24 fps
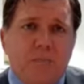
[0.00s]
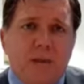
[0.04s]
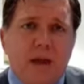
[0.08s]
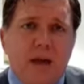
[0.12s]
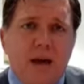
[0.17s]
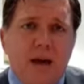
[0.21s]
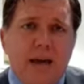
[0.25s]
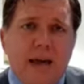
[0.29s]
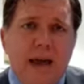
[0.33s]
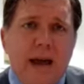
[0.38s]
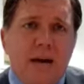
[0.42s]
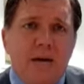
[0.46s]

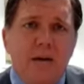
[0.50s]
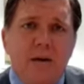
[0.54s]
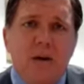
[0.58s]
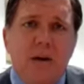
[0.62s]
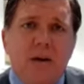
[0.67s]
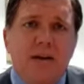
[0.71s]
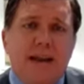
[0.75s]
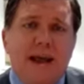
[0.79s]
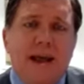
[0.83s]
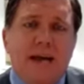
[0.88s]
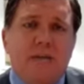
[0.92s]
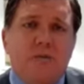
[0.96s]
Again,
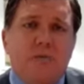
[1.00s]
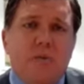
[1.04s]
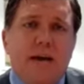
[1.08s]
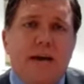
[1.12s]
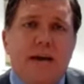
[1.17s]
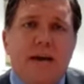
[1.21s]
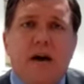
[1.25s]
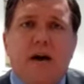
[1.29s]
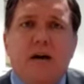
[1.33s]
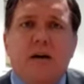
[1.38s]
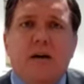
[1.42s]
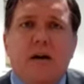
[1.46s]
next
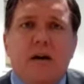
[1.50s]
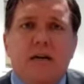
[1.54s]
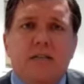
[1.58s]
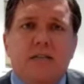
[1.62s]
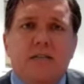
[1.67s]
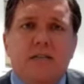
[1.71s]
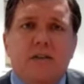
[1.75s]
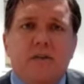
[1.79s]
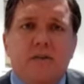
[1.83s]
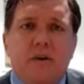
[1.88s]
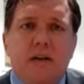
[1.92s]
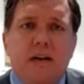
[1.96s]
week I'd like
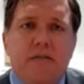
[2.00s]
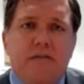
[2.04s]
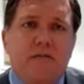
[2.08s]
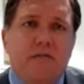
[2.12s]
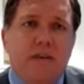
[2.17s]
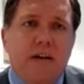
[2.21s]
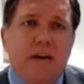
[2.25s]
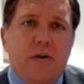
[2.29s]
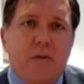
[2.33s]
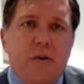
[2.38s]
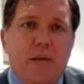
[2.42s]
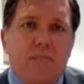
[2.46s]
to do another
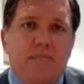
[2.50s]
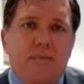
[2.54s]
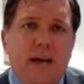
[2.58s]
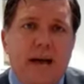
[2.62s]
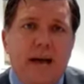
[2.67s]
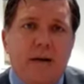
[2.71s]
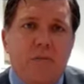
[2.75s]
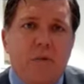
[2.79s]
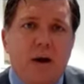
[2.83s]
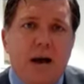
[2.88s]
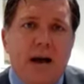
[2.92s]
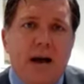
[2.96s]
video
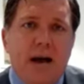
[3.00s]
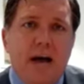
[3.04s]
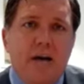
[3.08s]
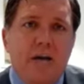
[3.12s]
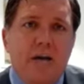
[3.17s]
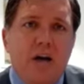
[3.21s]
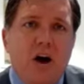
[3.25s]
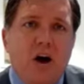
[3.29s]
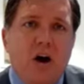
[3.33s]
update where